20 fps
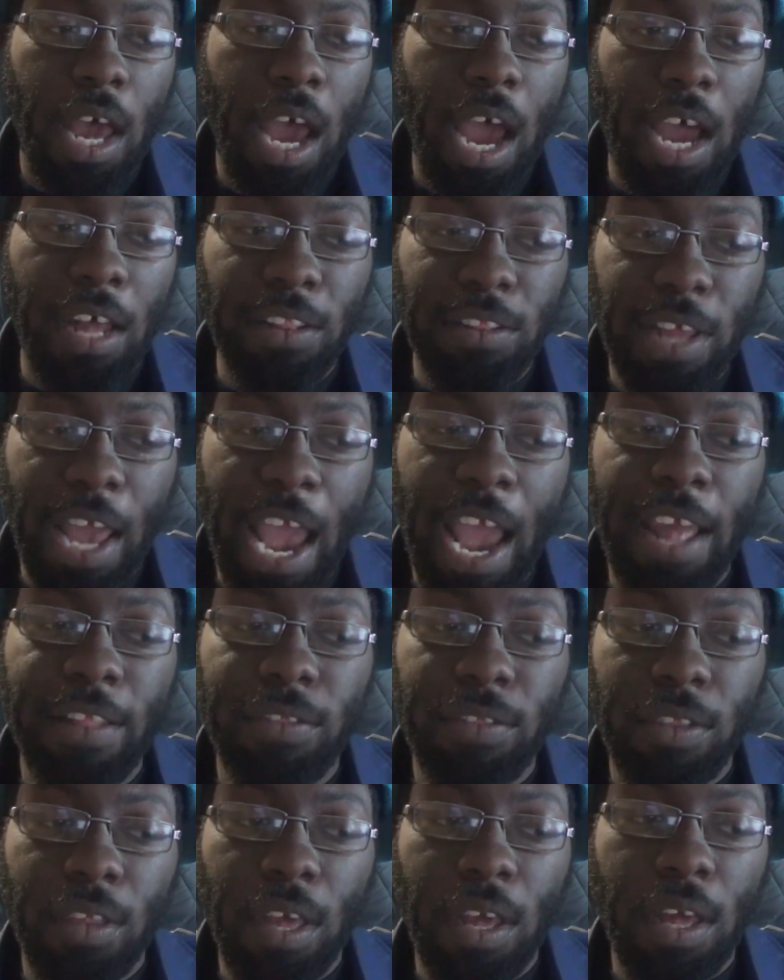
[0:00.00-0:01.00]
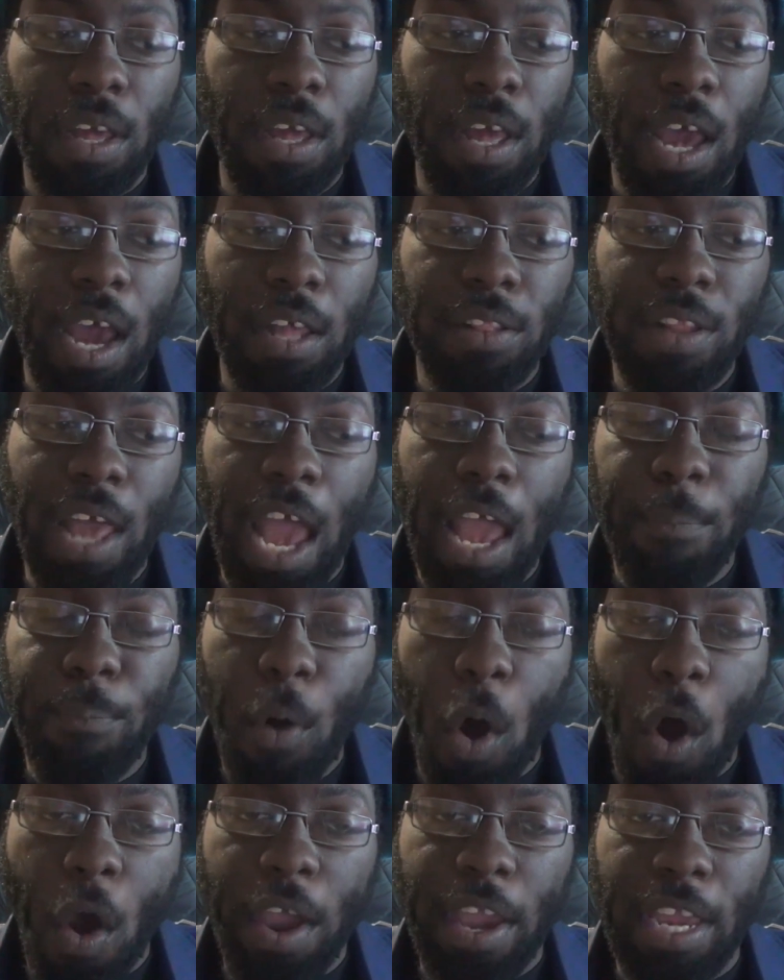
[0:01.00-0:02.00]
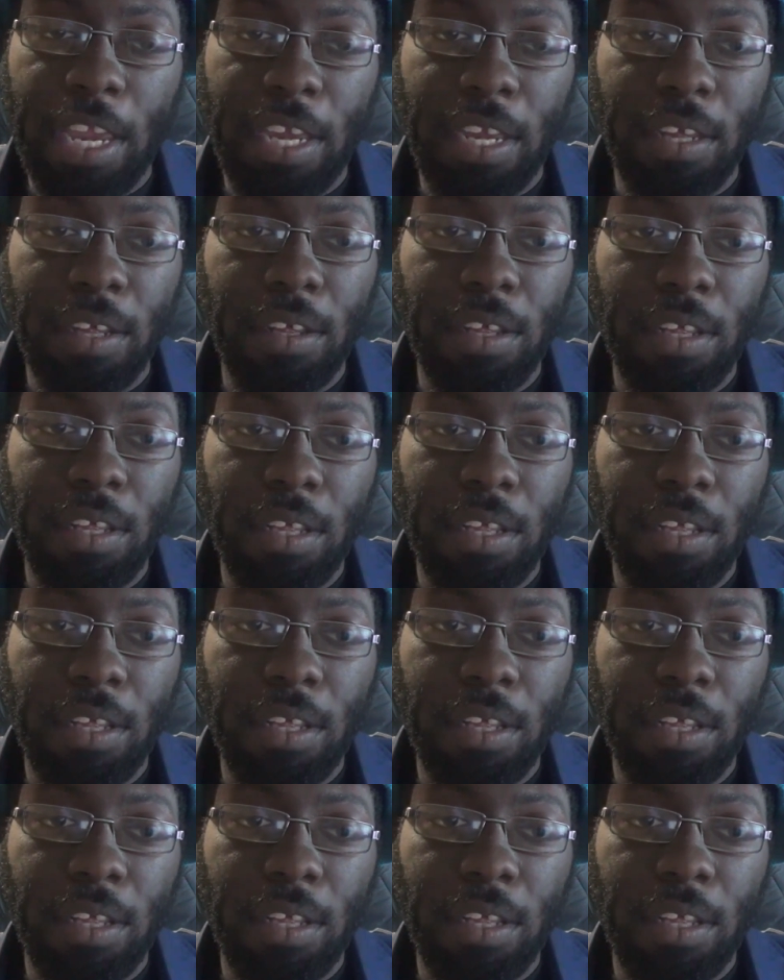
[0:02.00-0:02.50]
a LAN party